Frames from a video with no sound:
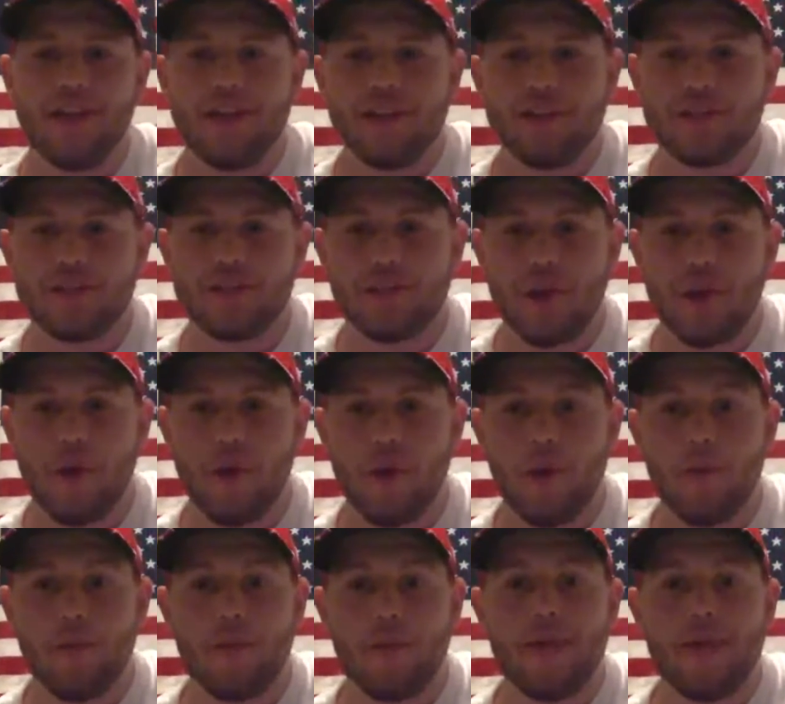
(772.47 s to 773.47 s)

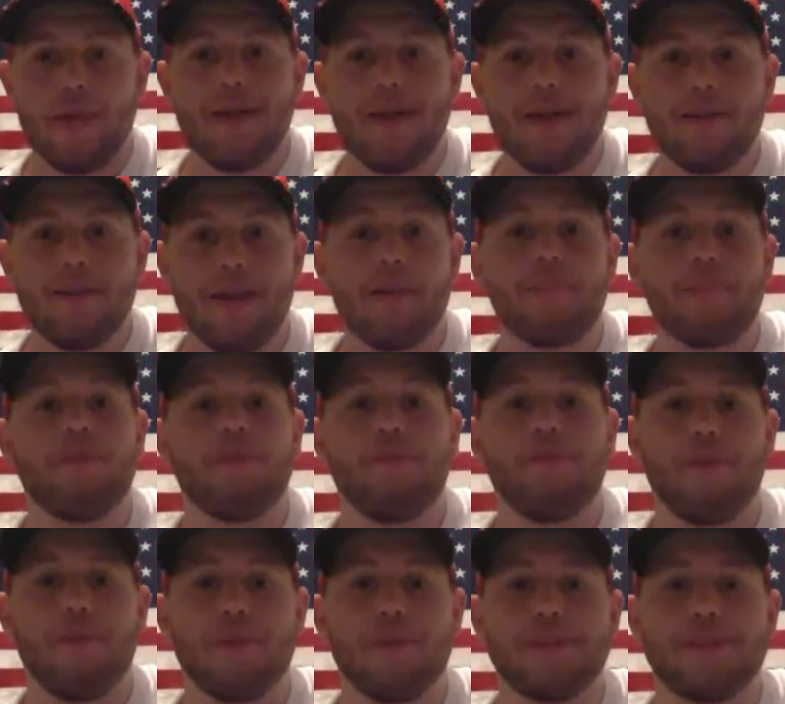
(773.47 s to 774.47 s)
So that
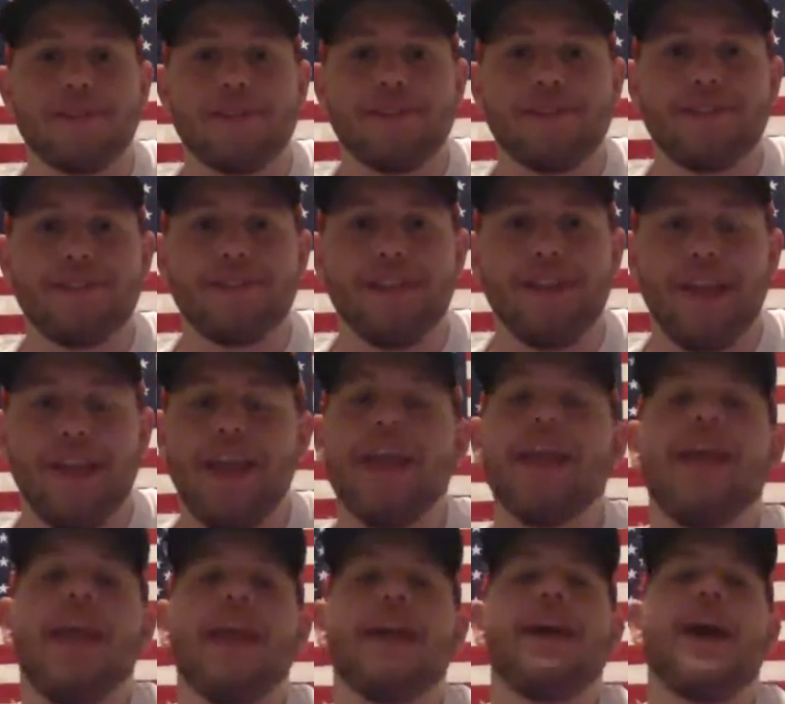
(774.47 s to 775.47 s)
performance,
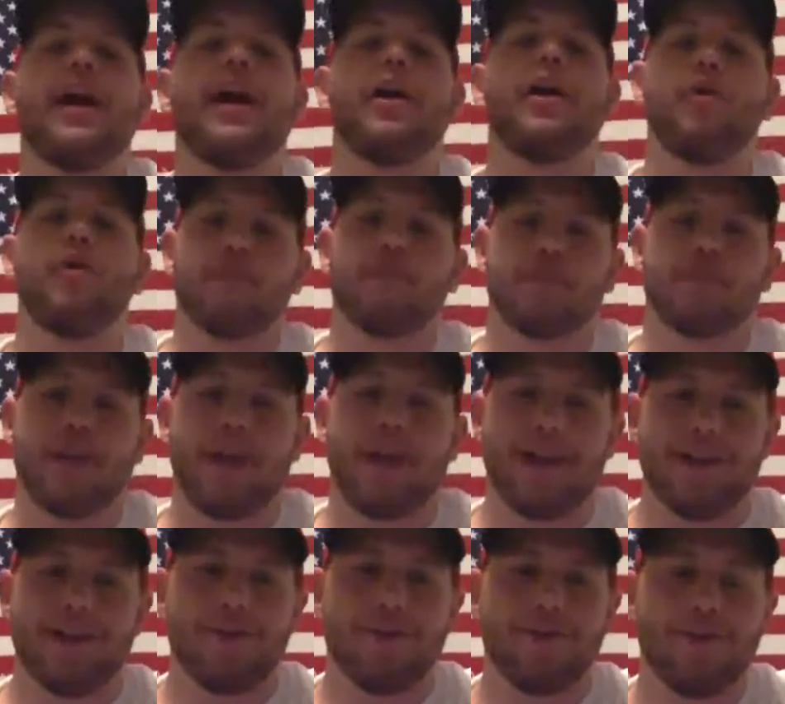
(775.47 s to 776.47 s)
it got
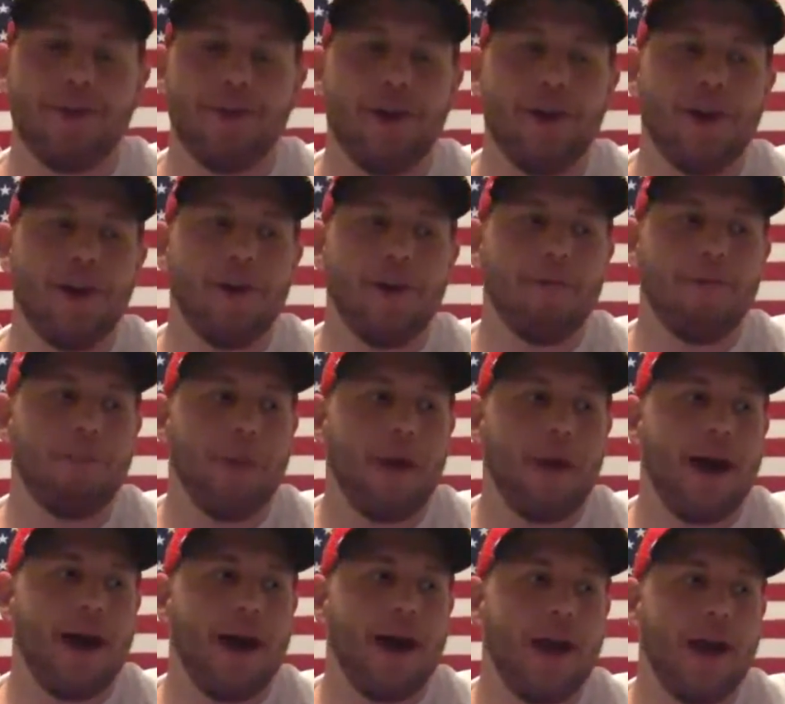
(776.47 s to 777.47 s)
overshadowed
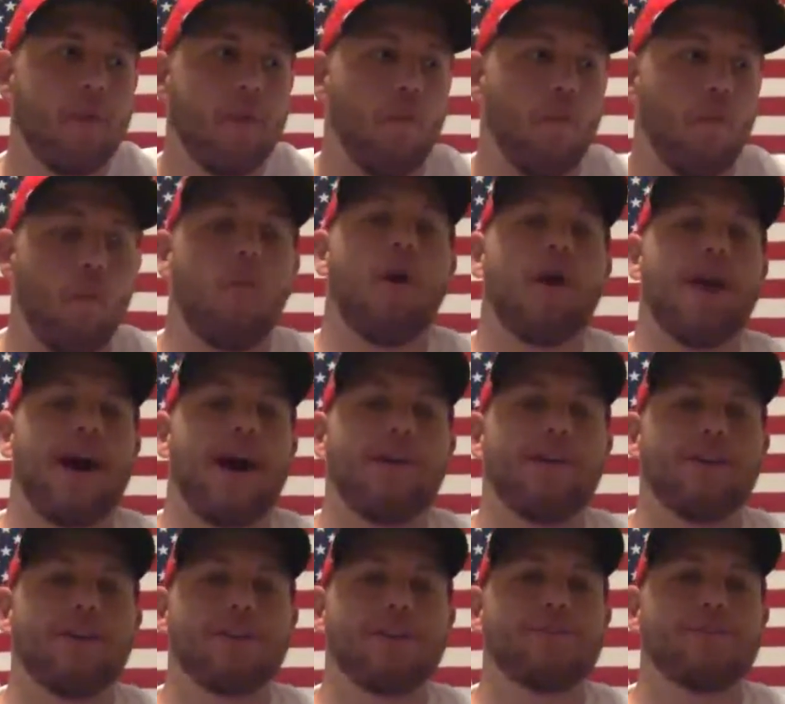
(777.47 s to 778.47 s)
by what
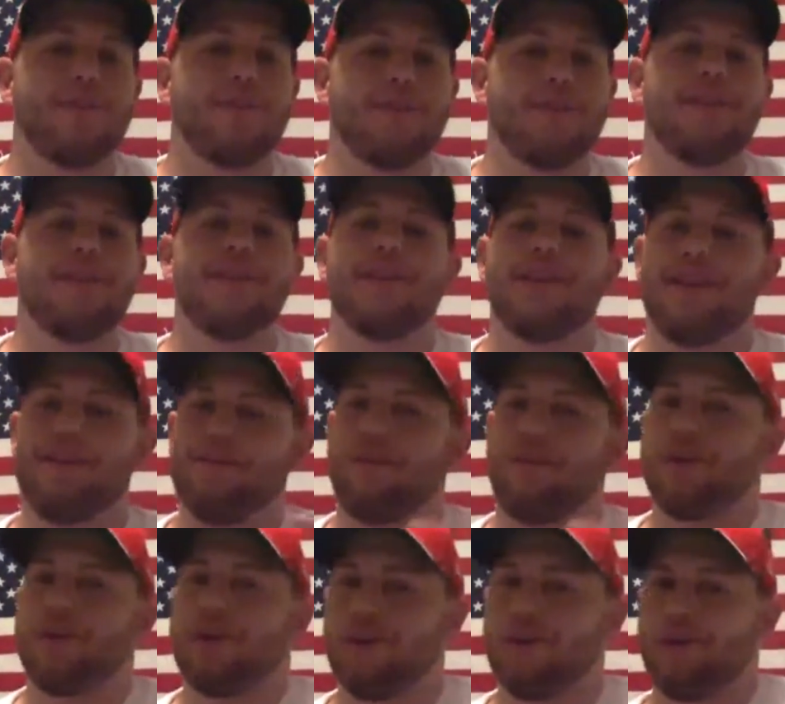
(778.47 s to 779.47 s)
Alex Smith did and
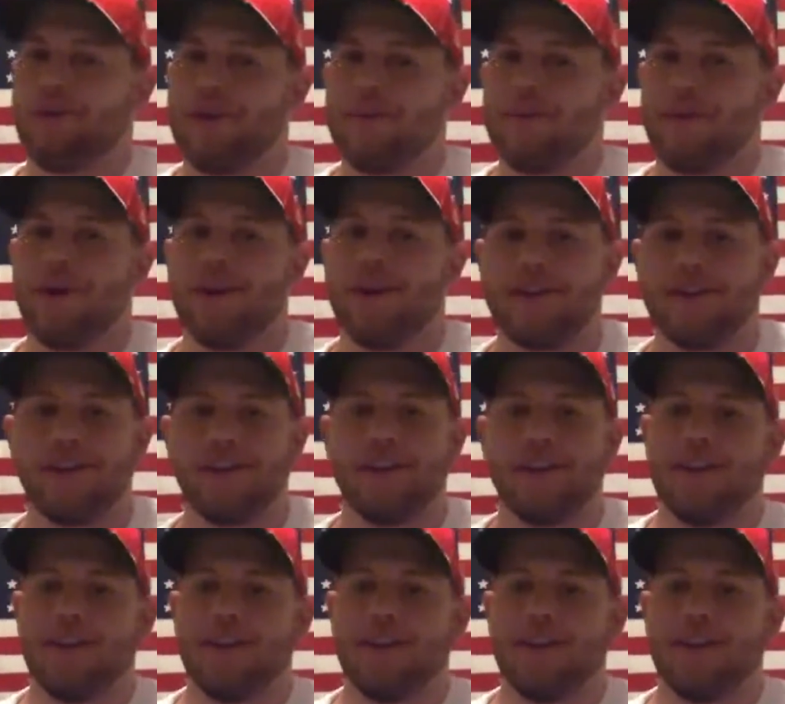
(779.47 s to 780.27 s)
what Kareem Hunt did,